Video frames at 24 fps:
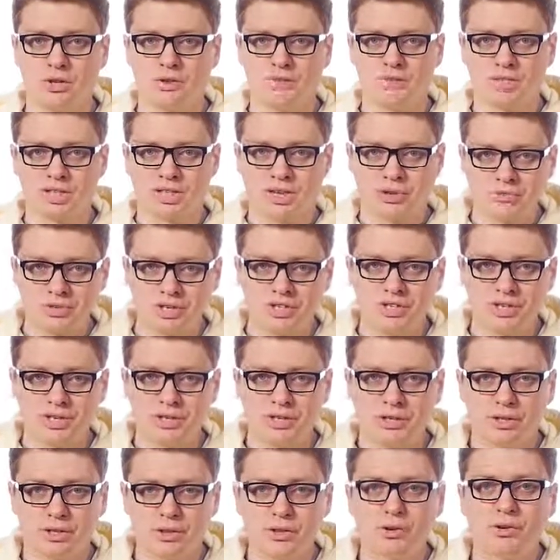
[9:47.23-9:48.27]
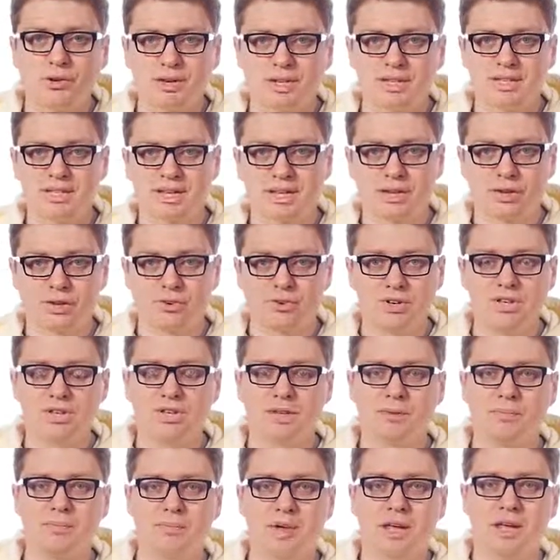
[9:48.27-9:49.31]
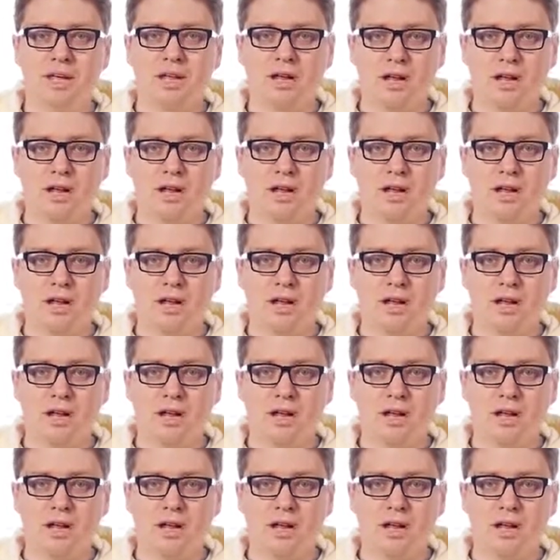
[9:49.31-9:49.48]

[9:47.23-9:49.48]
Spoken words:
of the original Euclid's algorithm